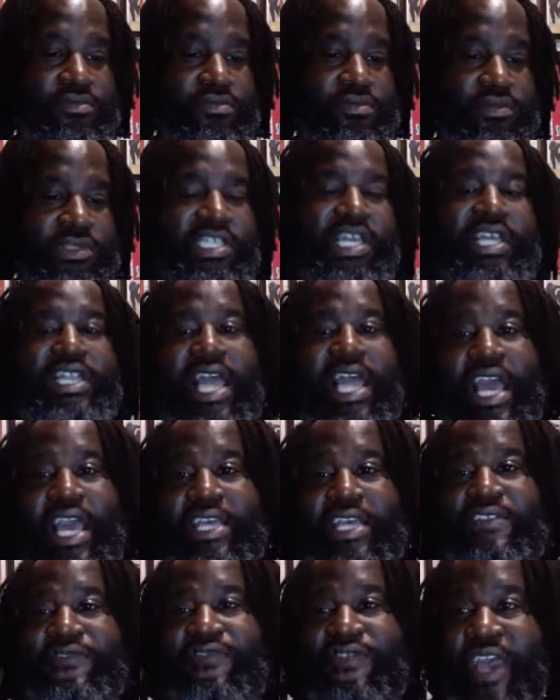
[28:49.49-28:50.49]

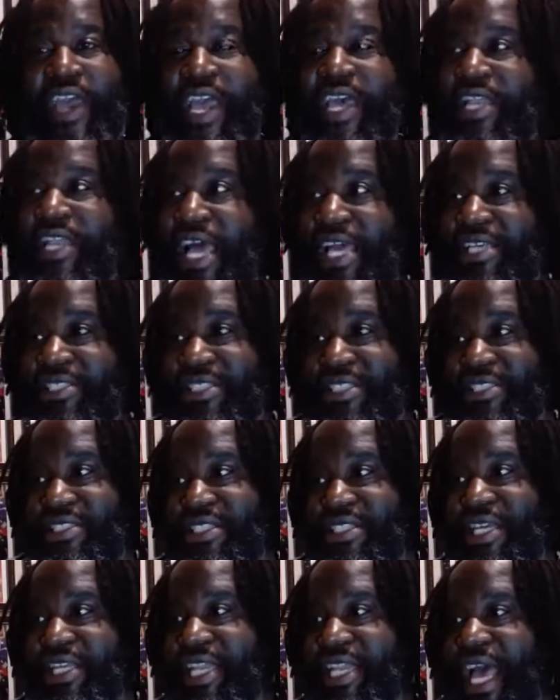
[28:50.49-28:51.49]
Today's fan likes to
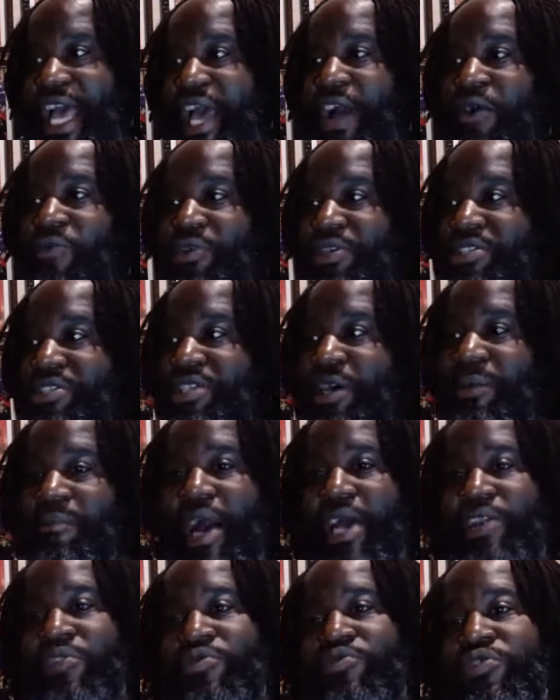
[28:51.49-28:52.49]
sit down with
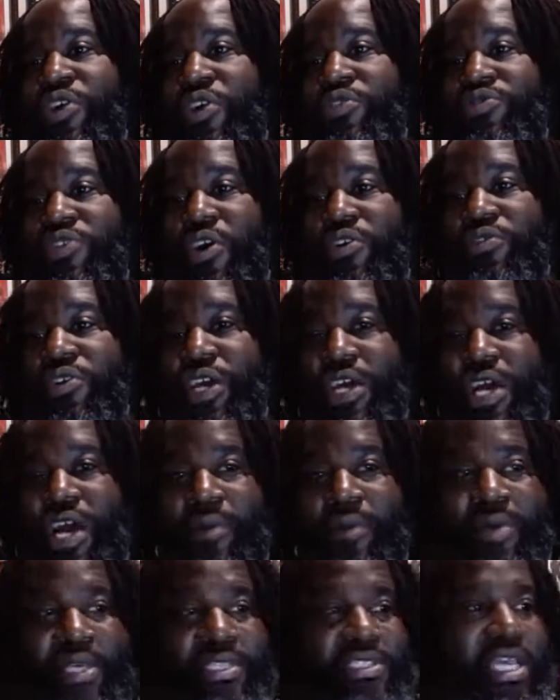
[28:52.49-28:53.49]
somebody who don't know the
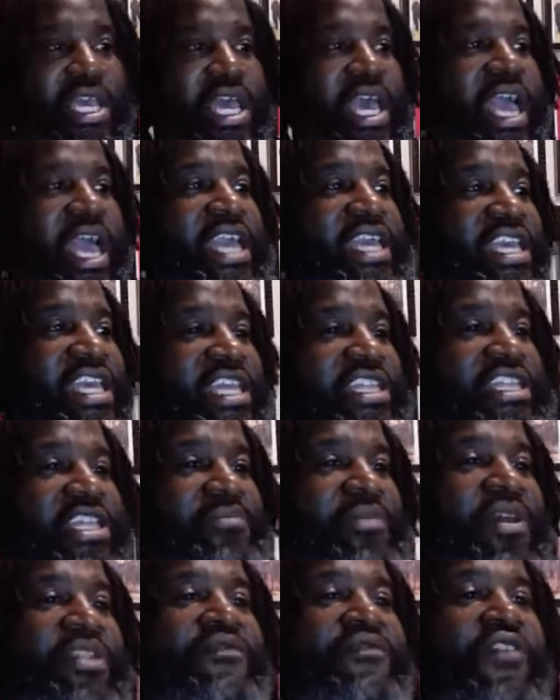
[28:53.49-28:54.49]
comics and get them
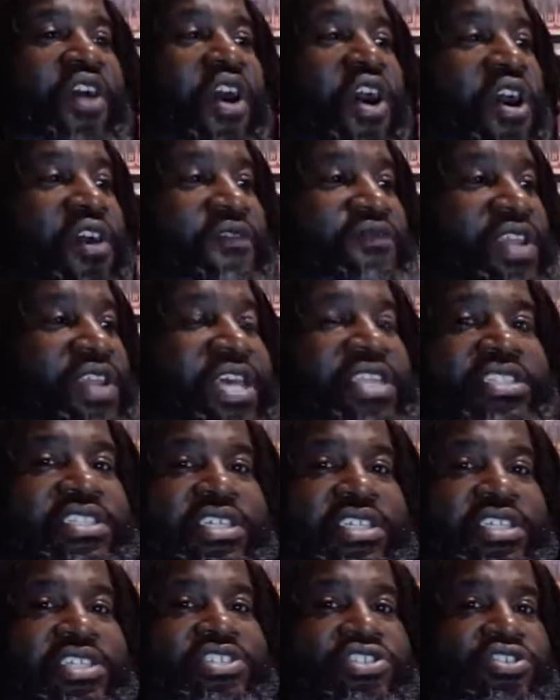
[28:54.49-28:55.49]
involved into
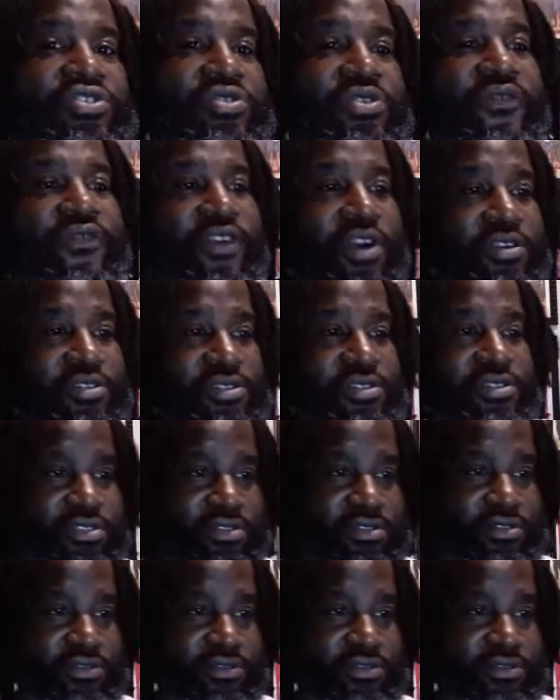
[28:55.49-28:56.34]
this universe.